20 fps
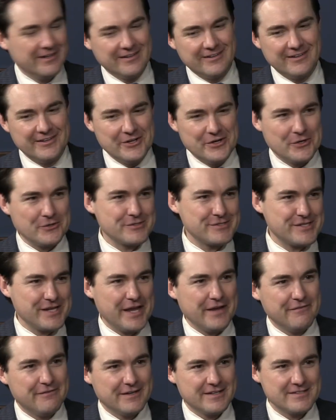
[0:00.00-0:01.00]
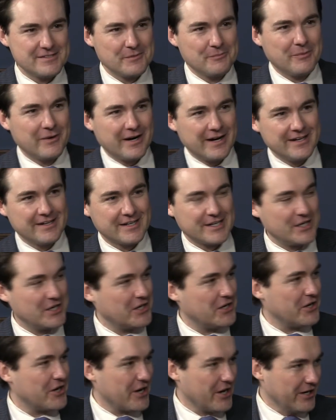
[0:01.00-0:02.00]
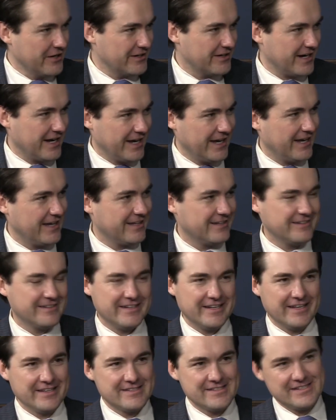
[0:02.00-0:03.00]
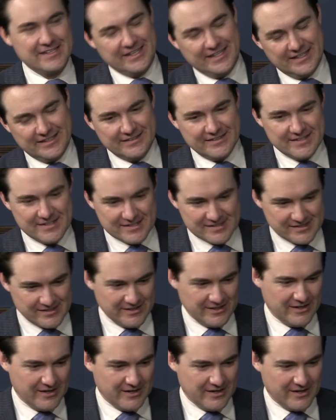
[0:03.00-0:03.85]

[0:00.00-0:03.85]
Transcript: you know, saving to buy a car and it's in this